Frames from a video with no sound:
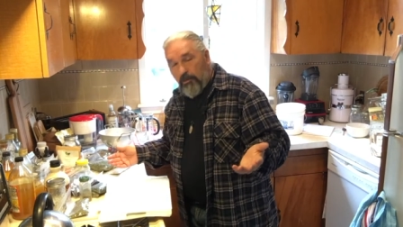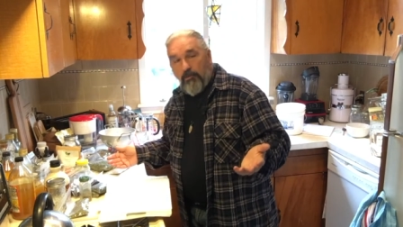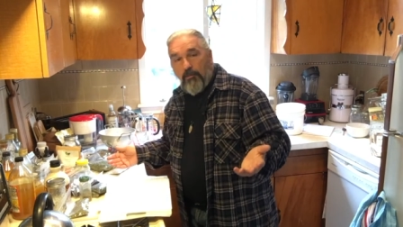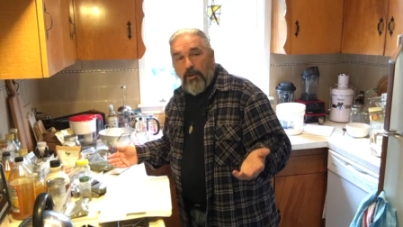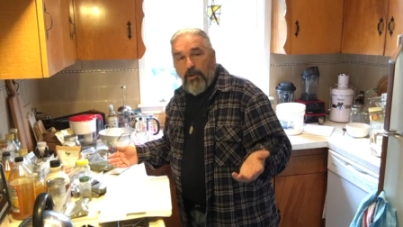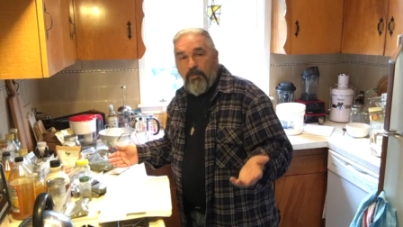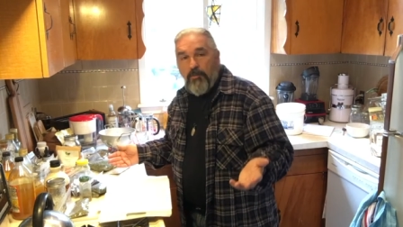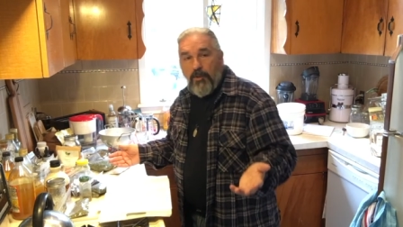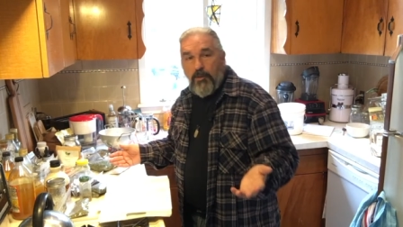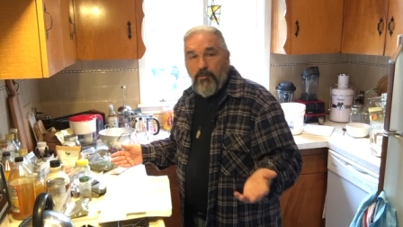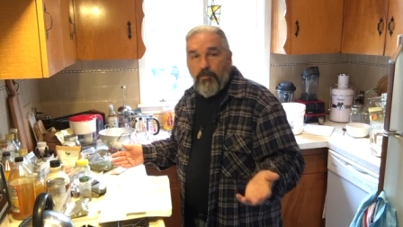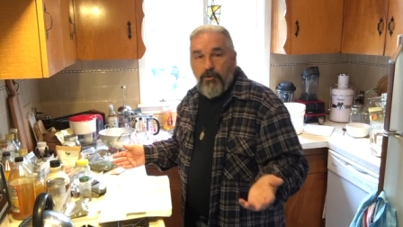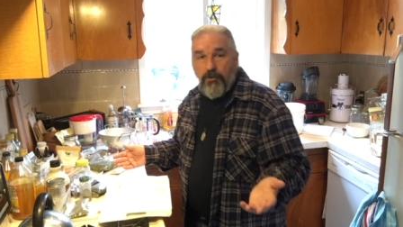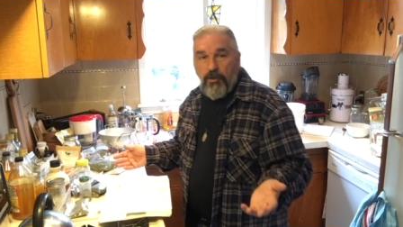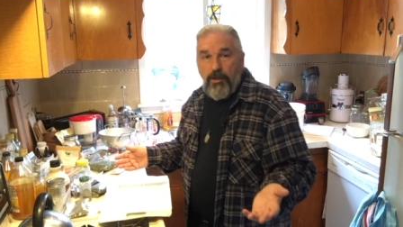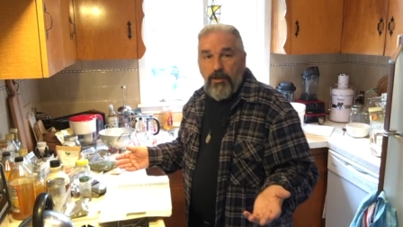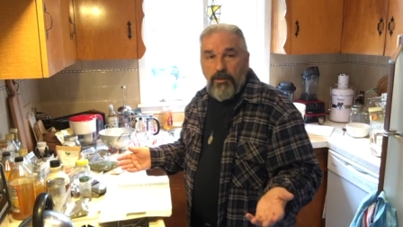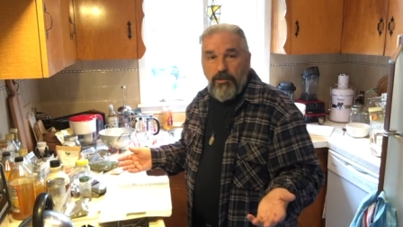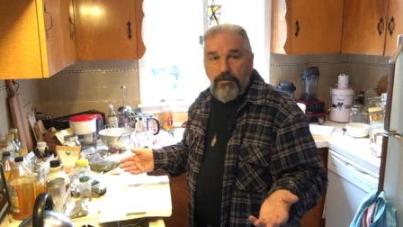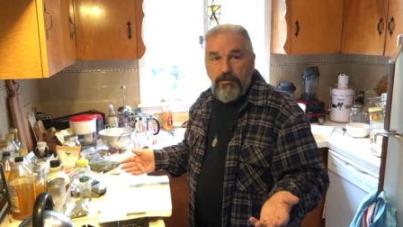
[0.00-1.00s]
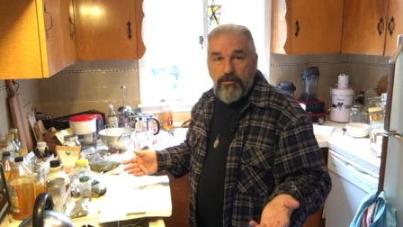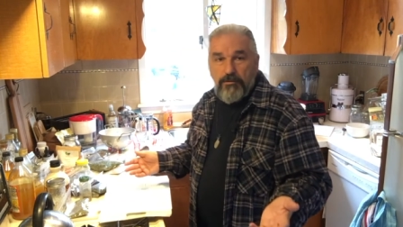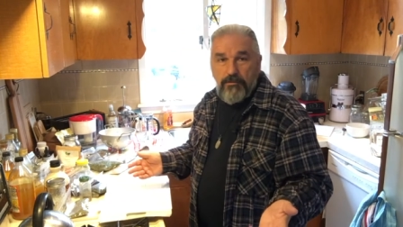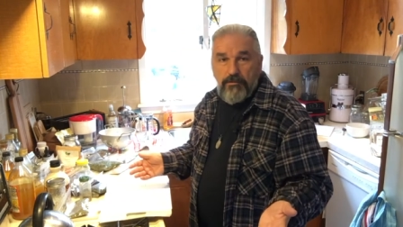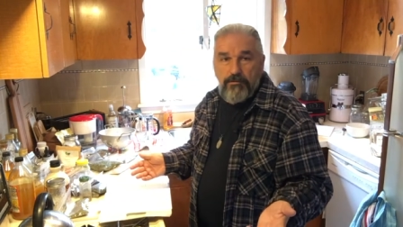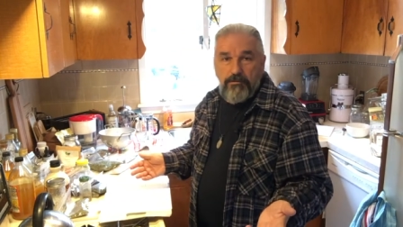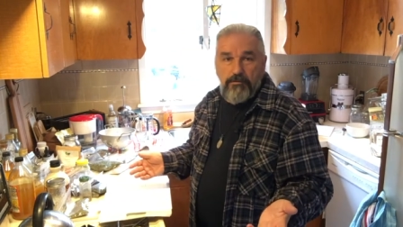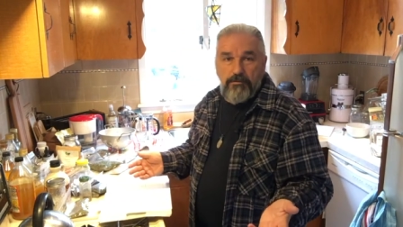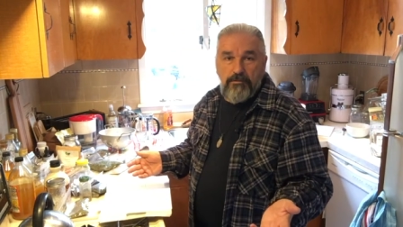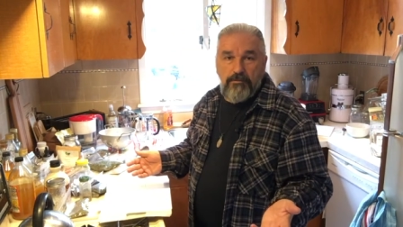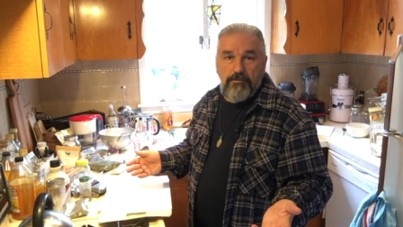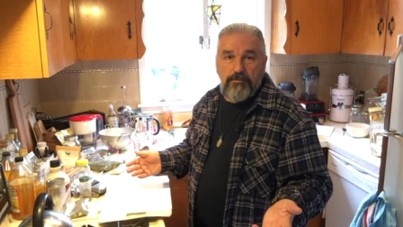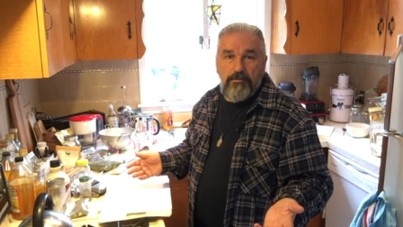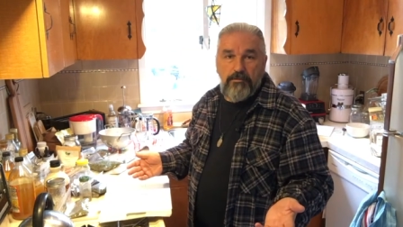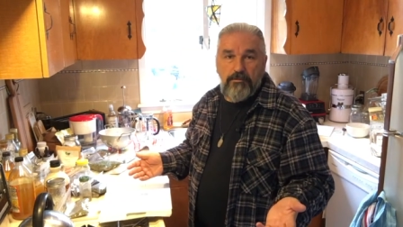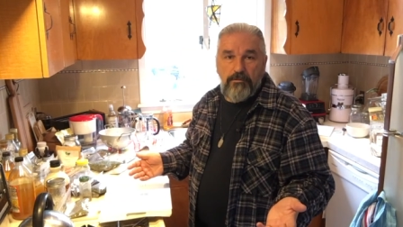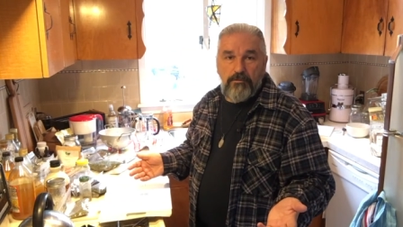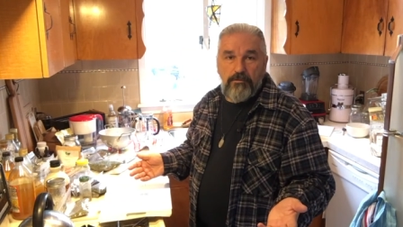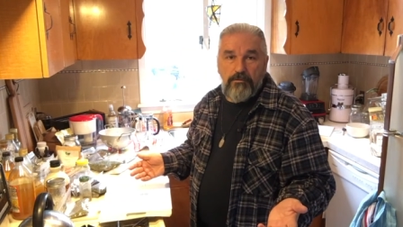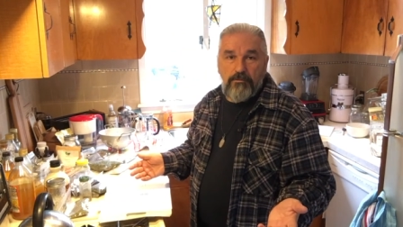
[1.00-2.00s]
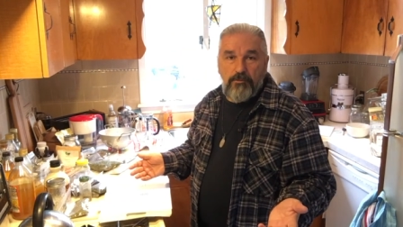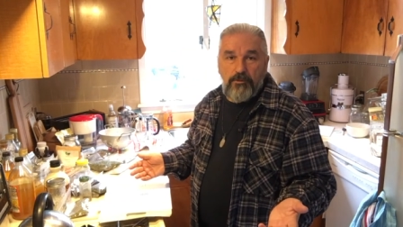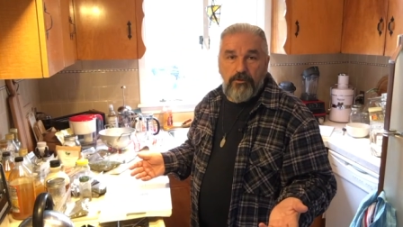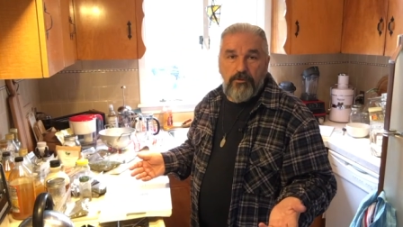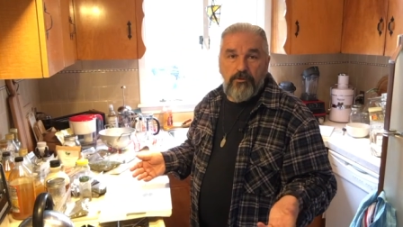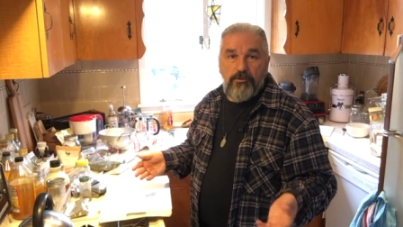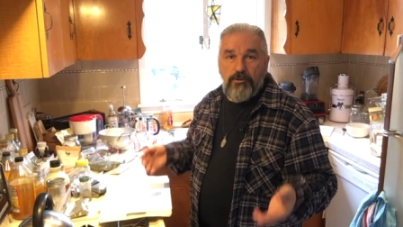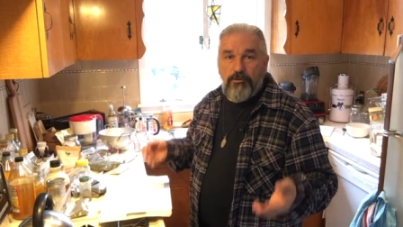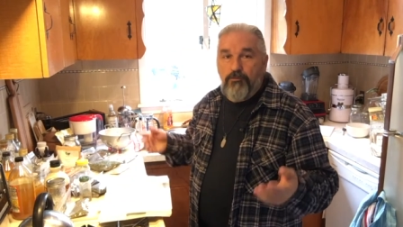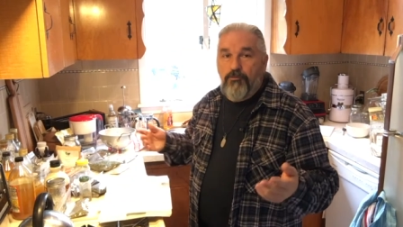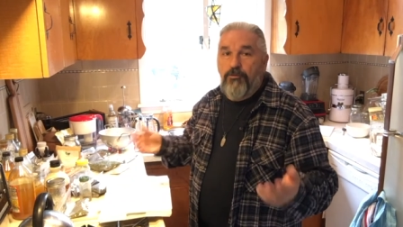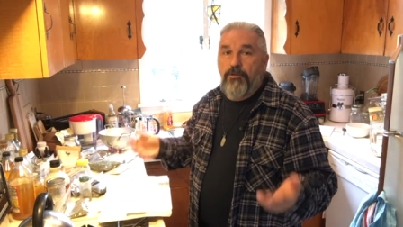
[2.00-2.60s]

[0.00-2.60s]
why memorize when you can